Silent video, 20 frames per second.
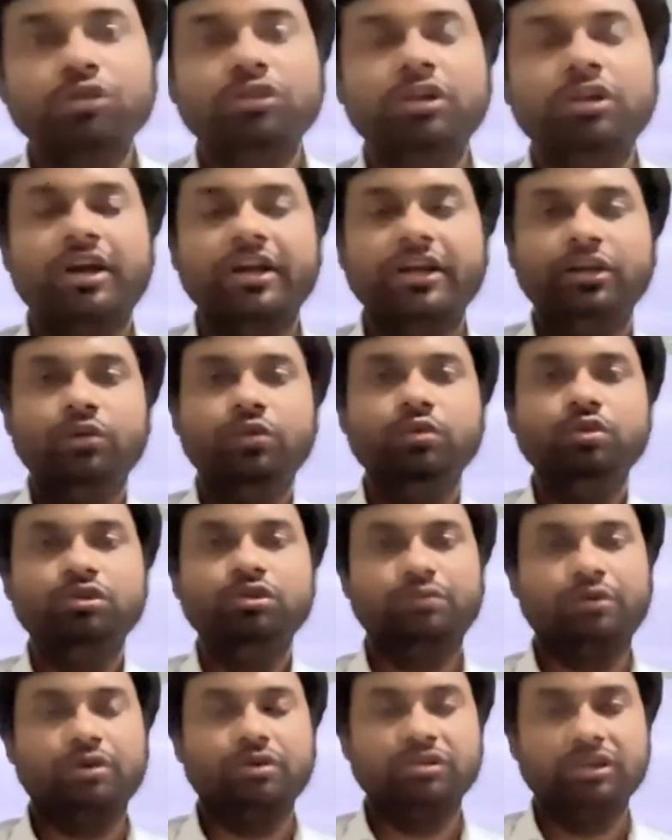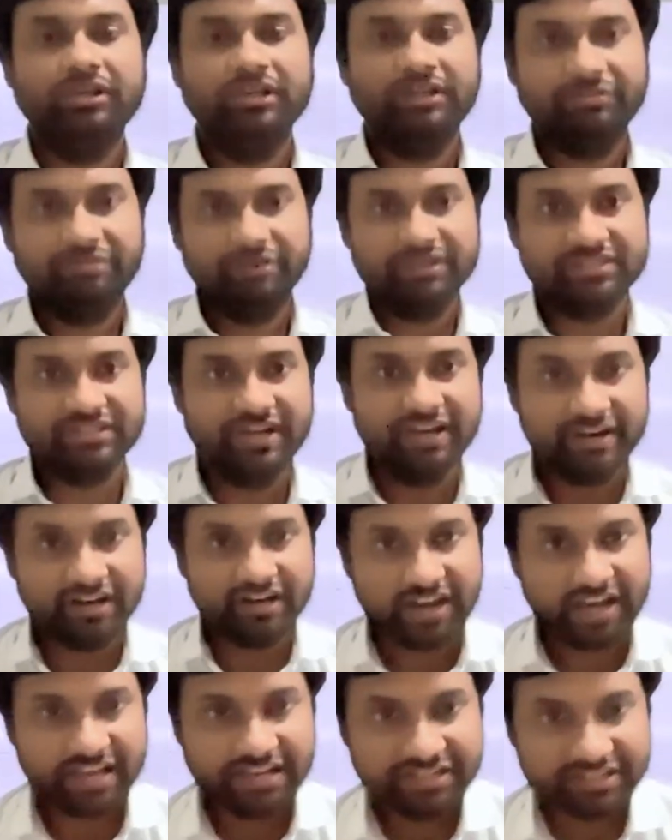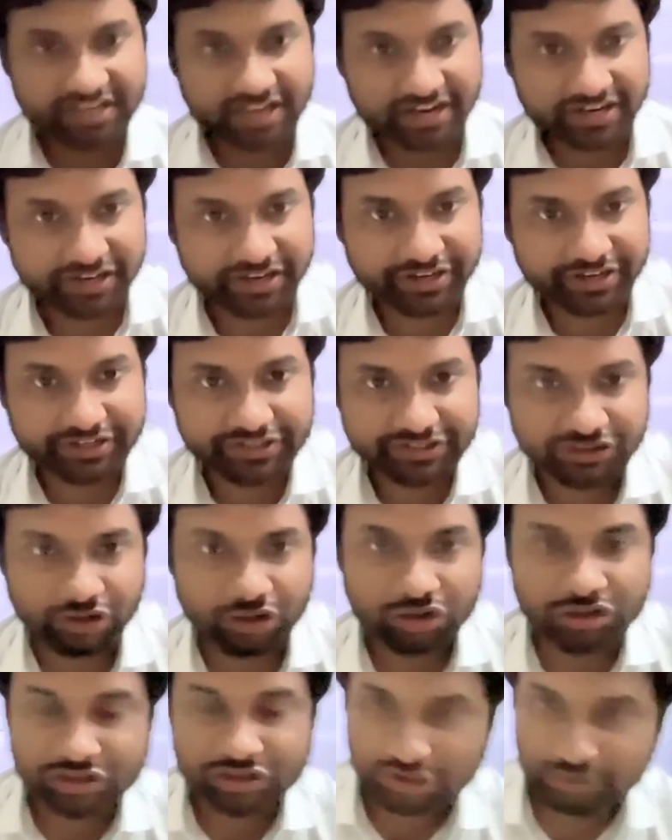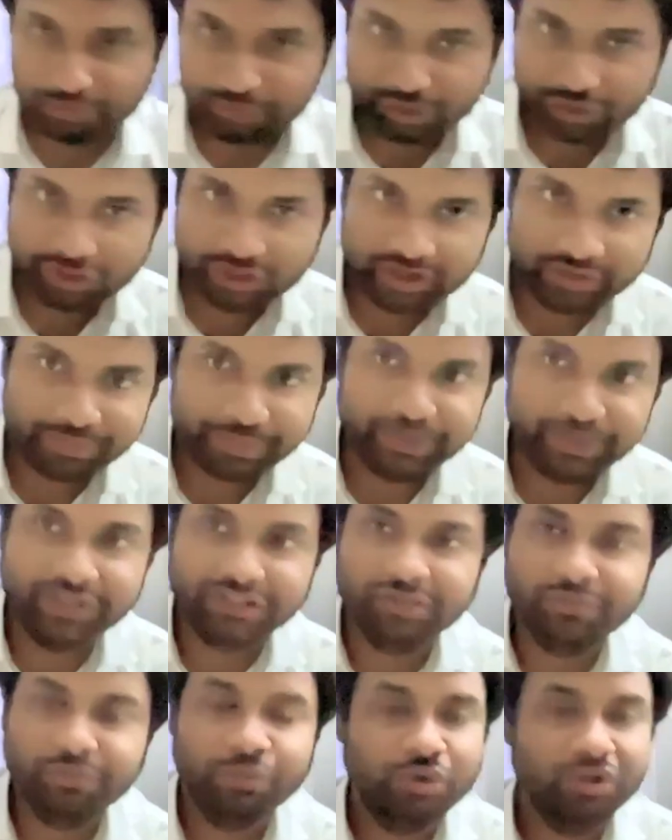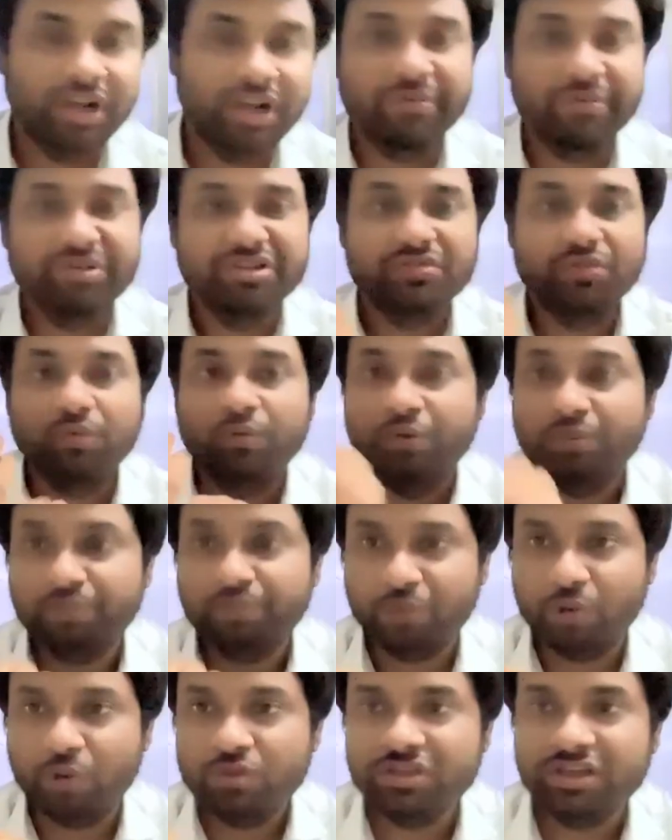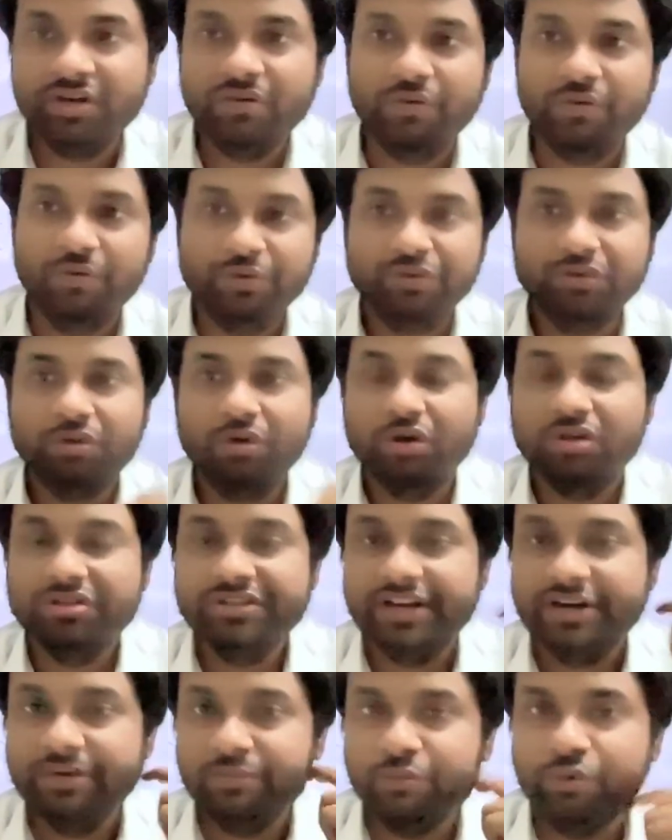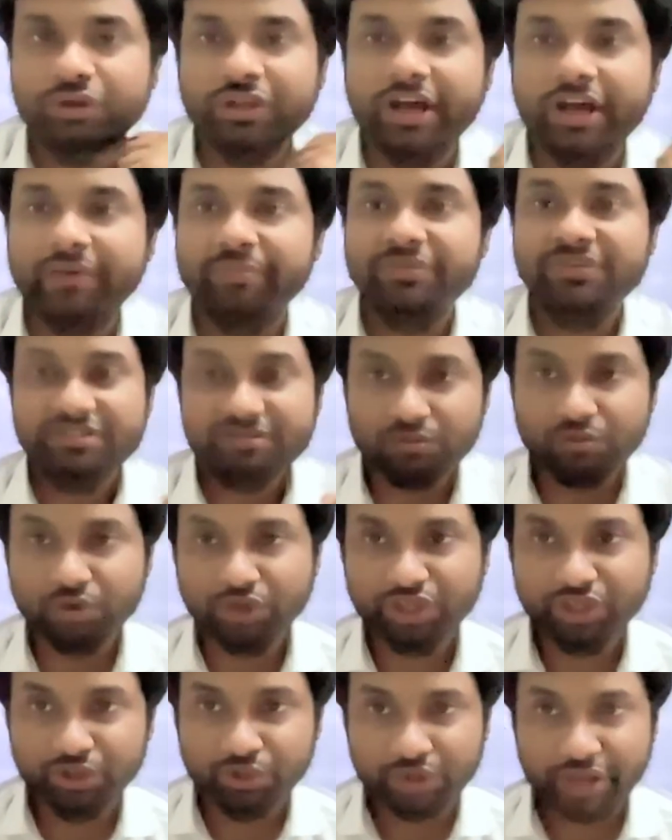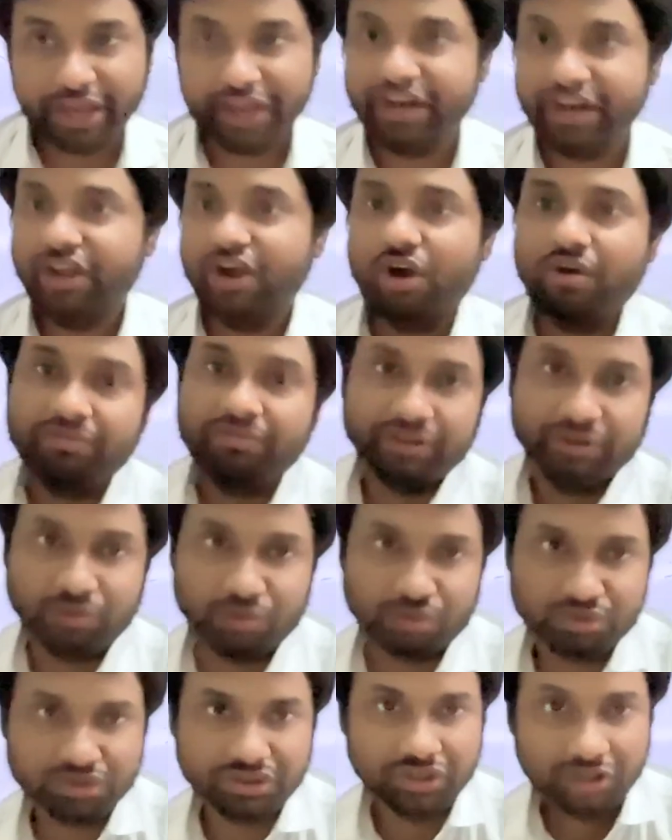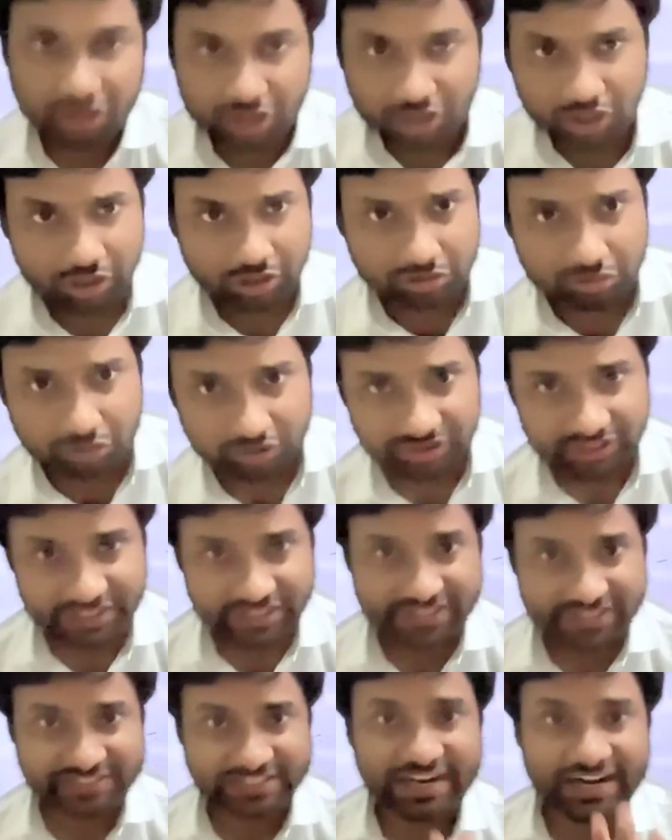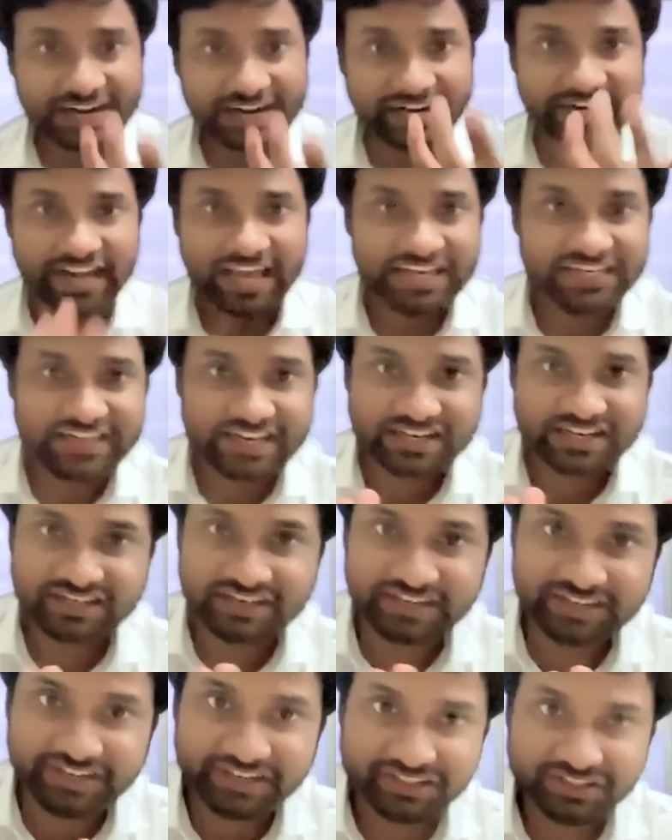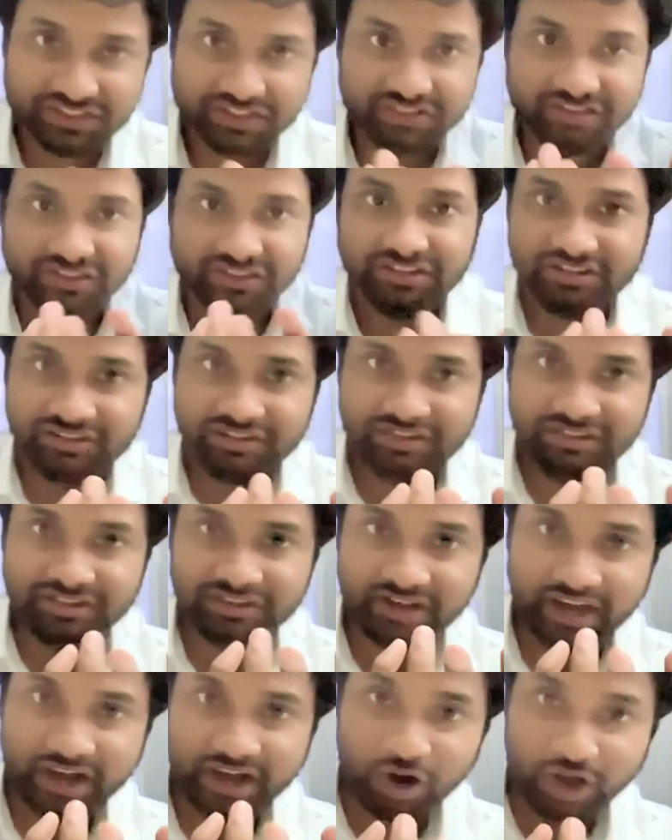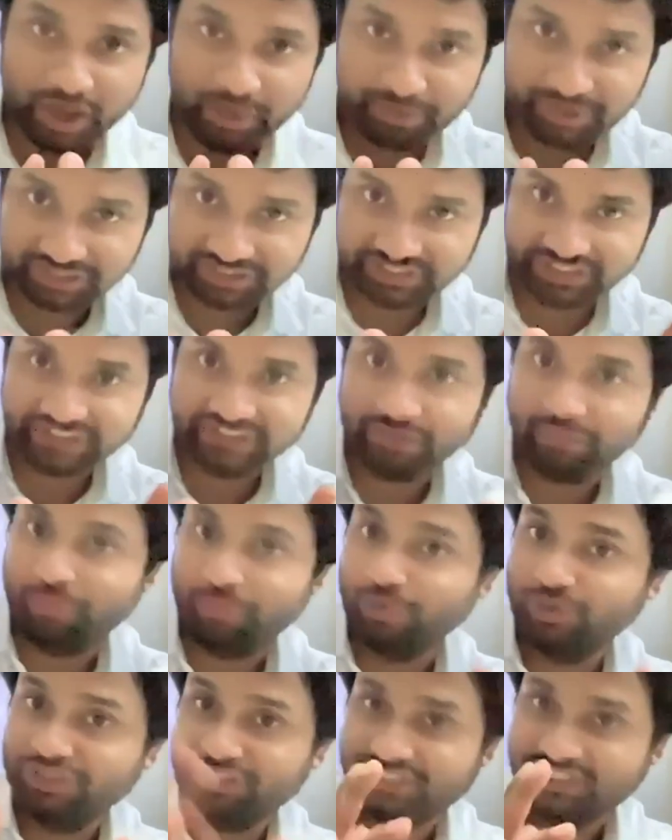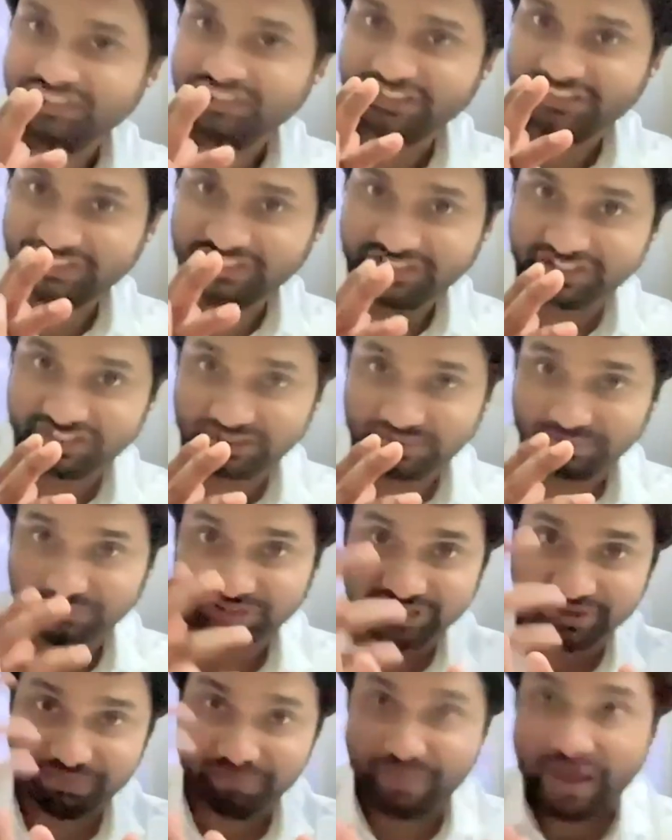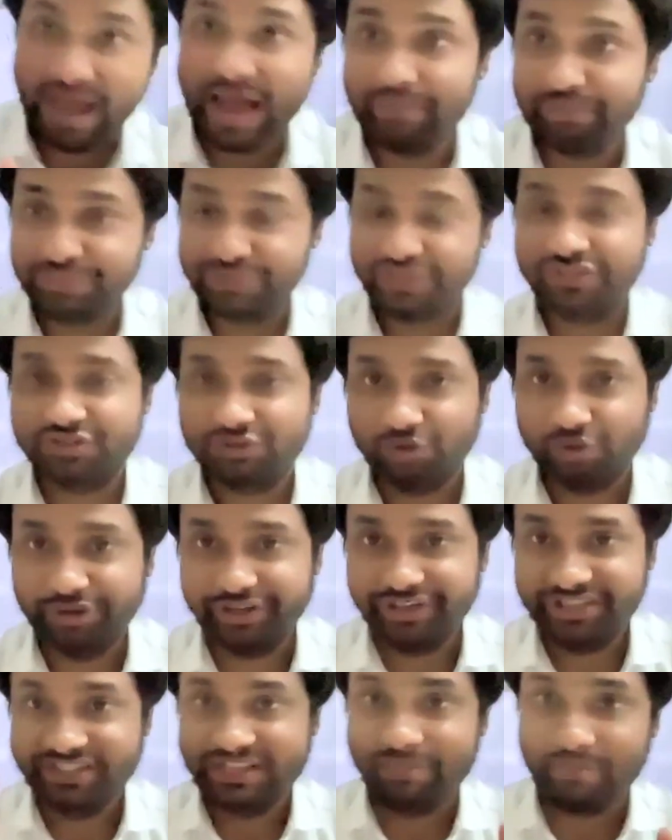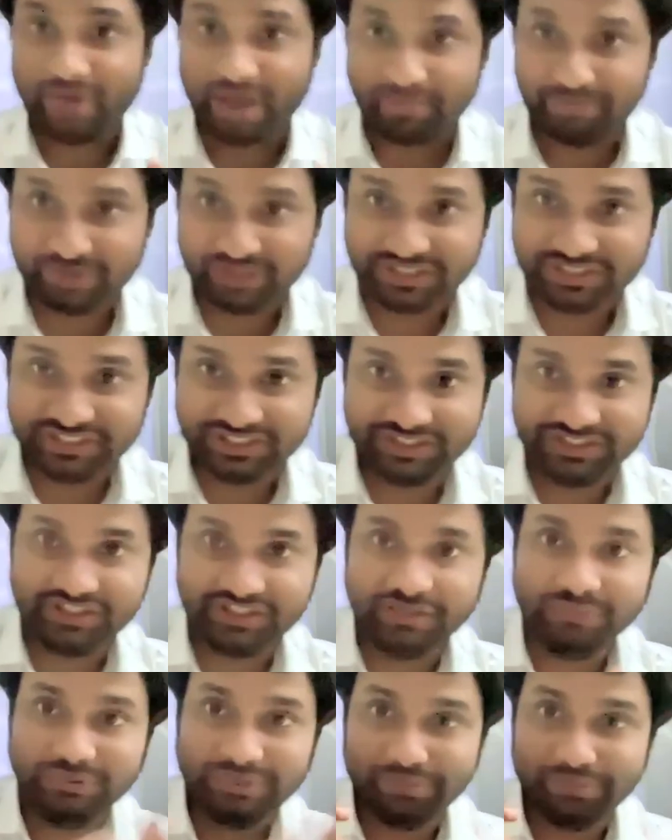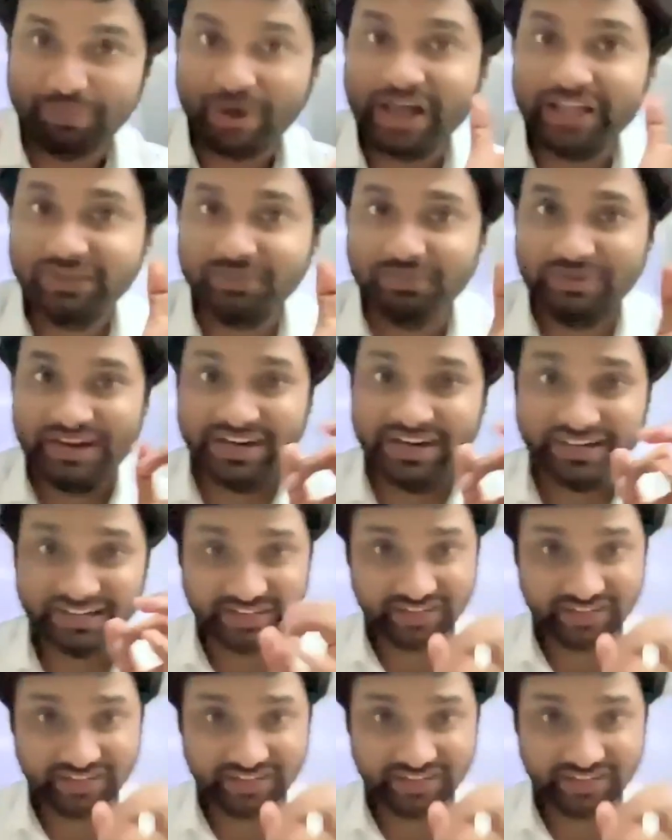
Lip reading: are used for the different centralized architecture or distributed architecture. Both have its own pros and own cons, and both have its own area of use. So in the centralized architecture, the everything, the positioning system, the maps storage, the mapping system, the path flood